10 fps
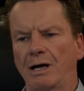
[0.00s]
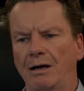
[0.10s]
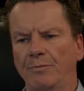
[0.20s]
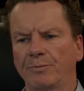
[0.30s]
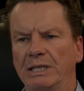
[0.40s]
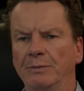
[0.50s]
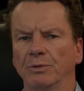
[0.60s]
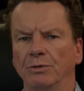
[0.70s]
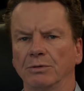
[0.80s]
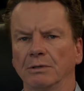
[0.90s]
our
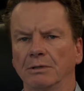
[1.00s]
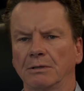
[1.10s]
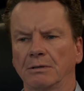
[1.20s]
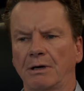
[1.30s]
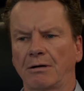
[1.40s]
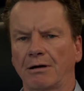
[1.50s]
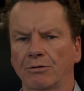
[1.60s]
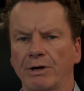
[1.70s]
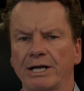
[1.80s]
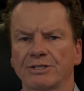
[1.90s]
people are, are our
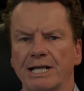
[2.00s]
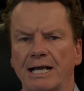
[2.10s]
greatest